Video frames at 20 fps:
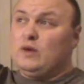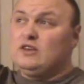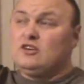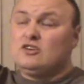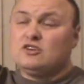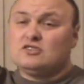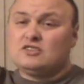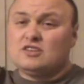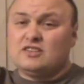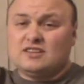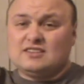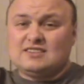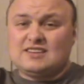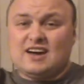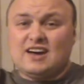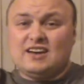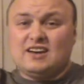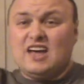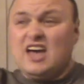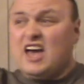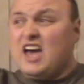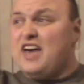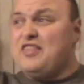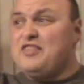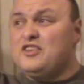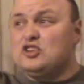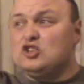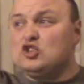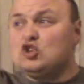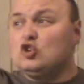windows on the side
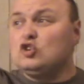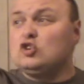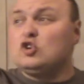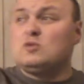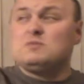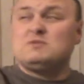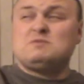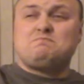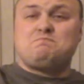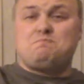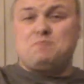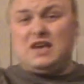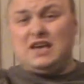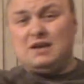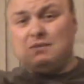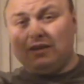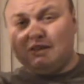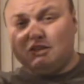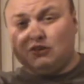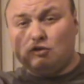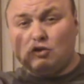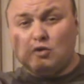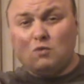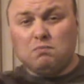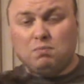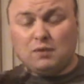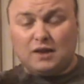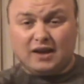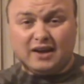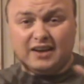and the sun comes beaming through,
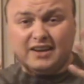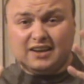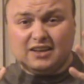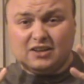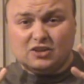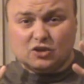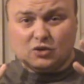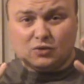blinding